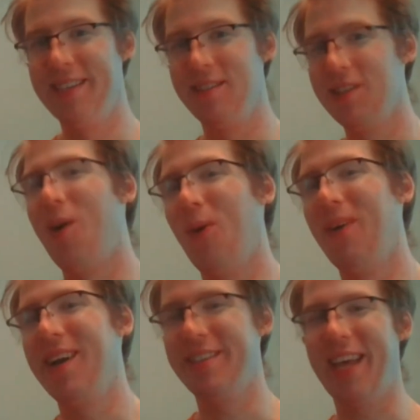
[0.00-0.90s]

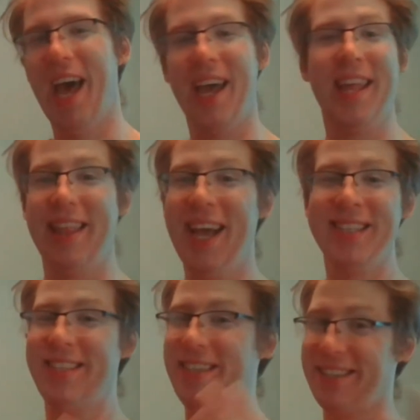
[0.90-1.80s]
Zoa attack, and
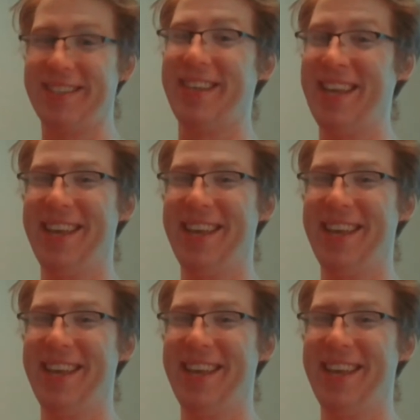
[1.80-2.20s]
that's just